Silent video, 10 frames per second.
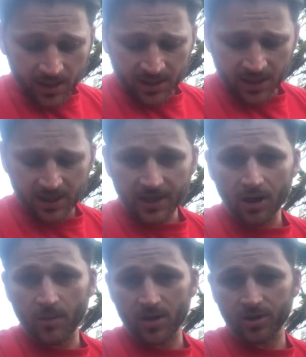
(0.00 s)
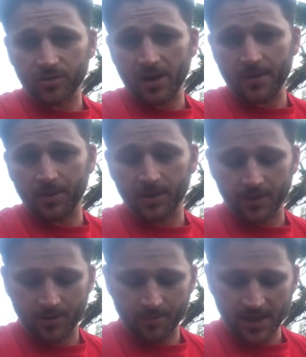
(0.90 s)
tennis elbow strap,
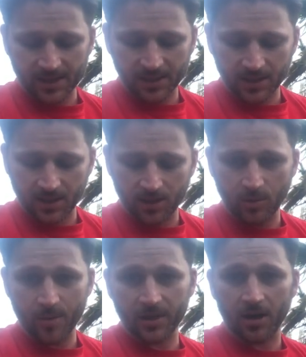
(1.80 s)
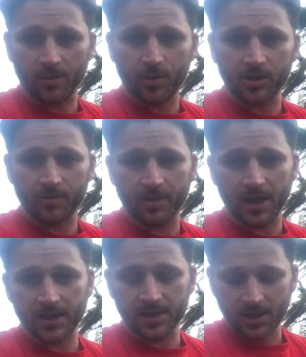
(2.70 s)
and basically where we get our point of
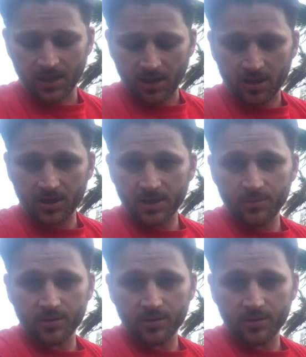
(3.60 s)
pain, i.e.